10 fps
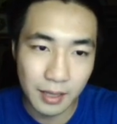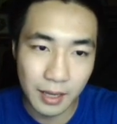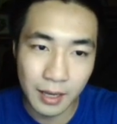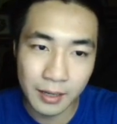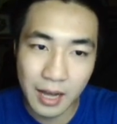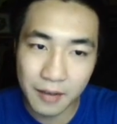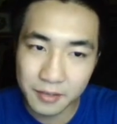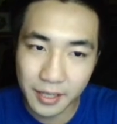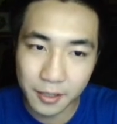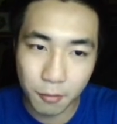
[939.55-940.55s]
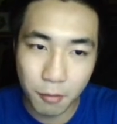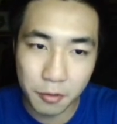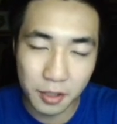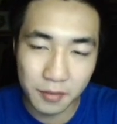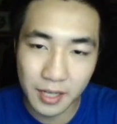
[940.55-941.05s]
and after I got
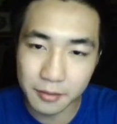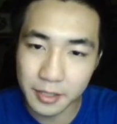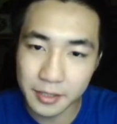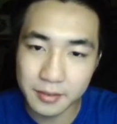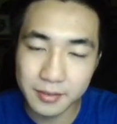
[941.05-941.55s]
Warrior of Light, right,